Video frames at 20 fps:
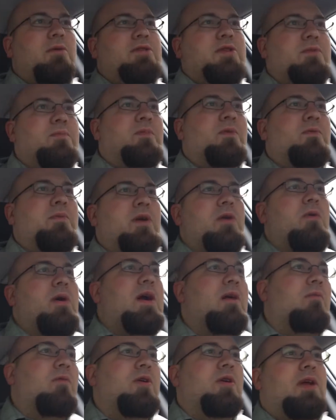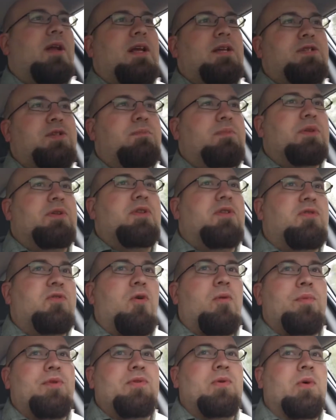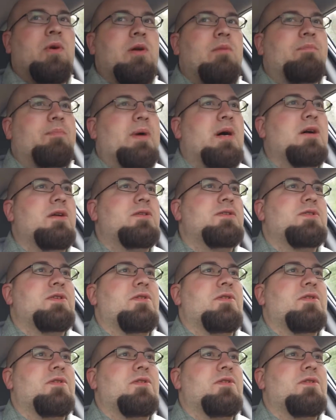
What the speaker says: which blew me away, where you can actually build a dormitory in bunks,